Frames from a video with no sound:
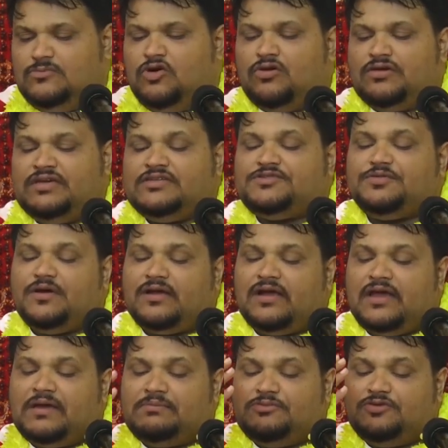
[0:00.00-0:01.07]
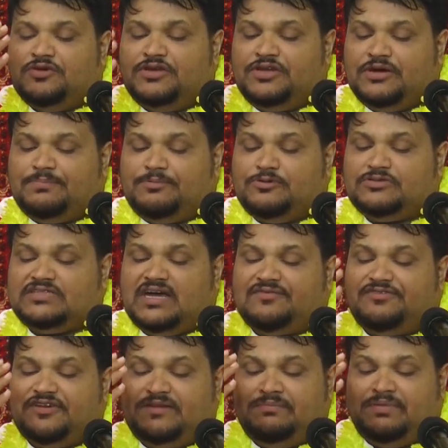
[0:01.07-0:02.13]
Oh Ishwara, I am doing your puja
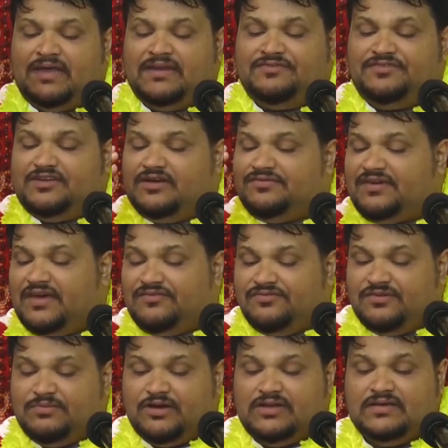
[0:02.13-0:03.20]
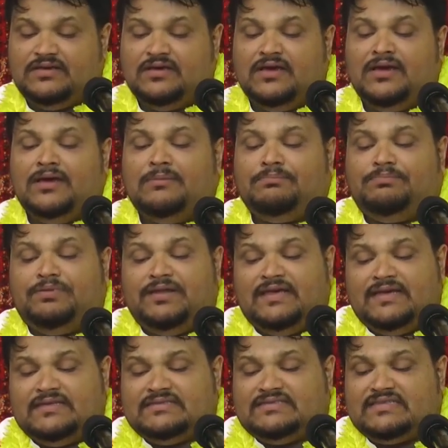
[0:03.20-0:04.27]
for the benefit of everybody.
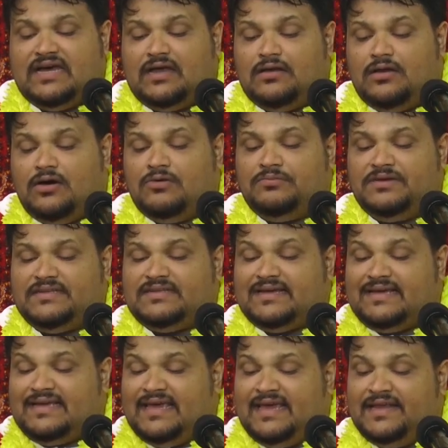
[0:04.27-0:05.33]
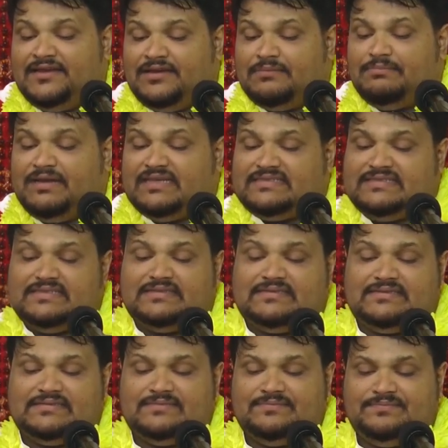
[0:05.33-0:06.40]
Please allow me to gain your
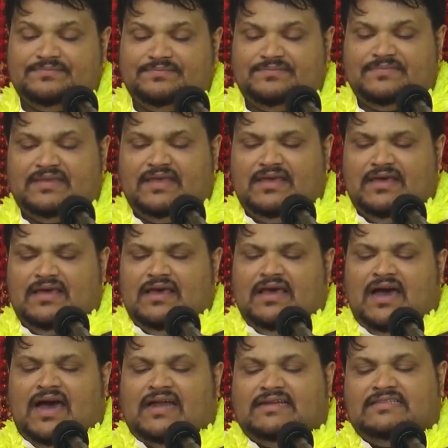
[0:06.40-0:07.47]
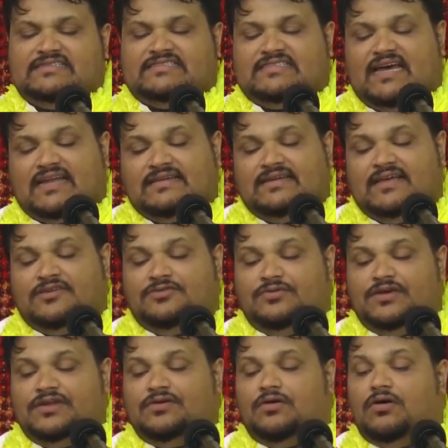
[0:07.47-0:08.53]
blessings. And he sat there
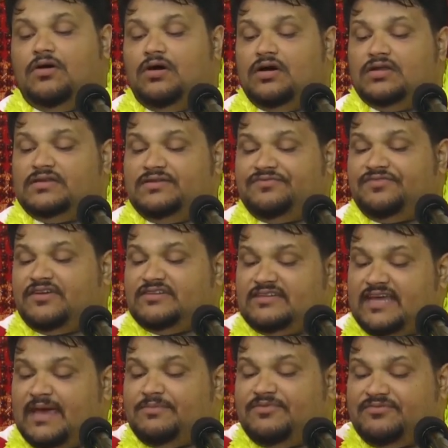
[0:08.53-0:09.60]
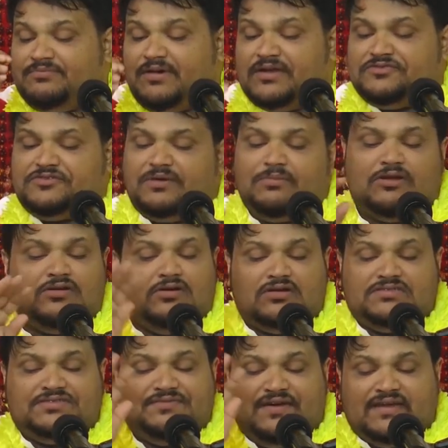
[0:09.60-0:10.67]
doing all different type of mantra, but
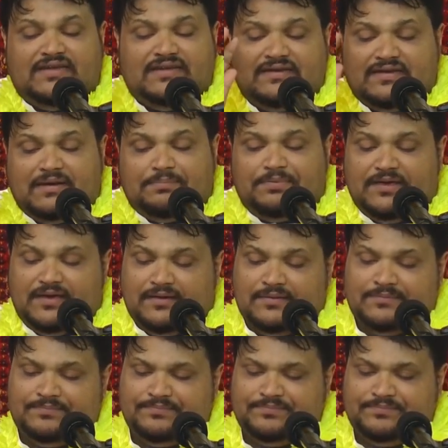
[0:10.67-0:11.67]
Lord Shiva didn't appear.